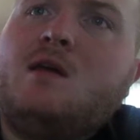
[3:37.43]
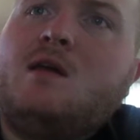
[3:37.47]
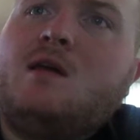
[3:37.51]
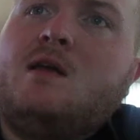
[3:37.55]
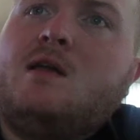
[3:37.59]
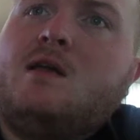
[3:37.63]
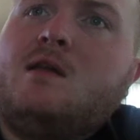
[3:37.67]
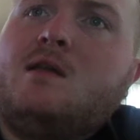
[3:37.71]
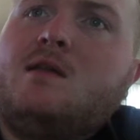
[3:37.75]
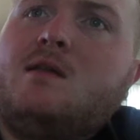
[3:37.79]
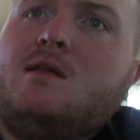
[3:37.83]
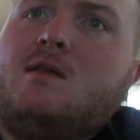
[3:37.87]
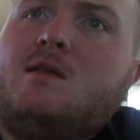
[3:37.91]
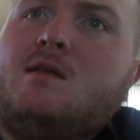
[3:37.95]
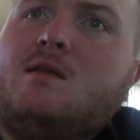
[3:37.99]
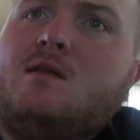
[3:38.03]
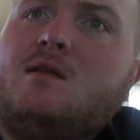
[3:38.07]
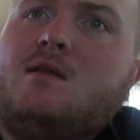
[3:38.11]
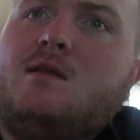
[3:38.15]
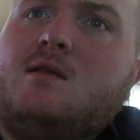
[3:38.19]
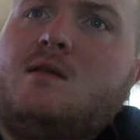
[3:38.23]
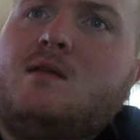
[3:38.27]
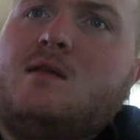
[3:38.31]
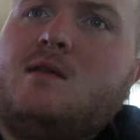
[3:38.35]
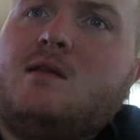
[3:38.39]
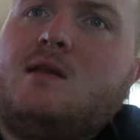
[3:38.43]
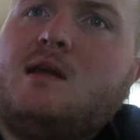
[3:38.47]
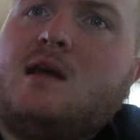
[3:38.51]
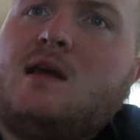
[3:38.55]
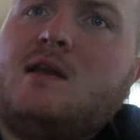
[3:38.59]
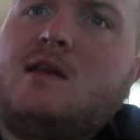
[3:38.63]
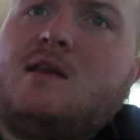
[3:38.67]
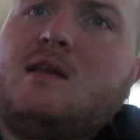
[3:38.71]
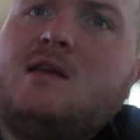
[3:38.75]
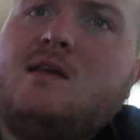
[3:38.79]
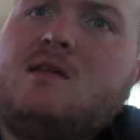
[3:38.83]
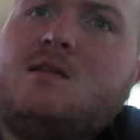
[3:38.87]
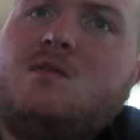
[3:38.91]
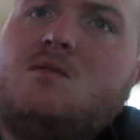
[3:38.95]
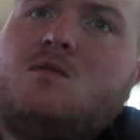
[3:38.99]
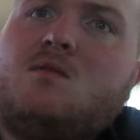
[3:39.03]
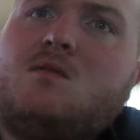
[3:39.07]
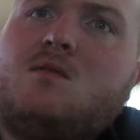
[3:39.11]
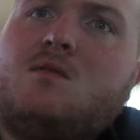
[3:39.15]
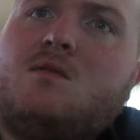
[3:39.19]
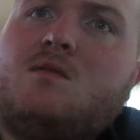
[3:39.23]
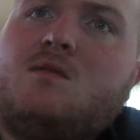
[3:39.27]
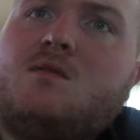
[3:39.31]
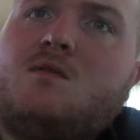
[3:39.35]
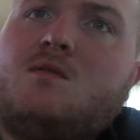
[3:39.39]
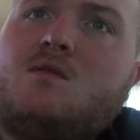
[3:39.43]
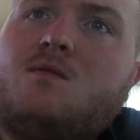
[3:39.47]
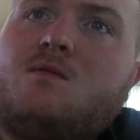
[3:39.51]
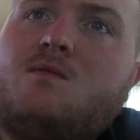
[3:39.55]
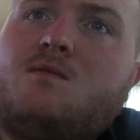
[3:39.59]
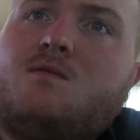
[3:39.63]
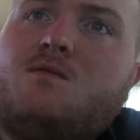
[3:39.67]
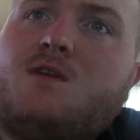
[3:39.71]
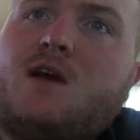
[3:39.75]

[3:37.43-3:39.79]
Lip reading: 95-128,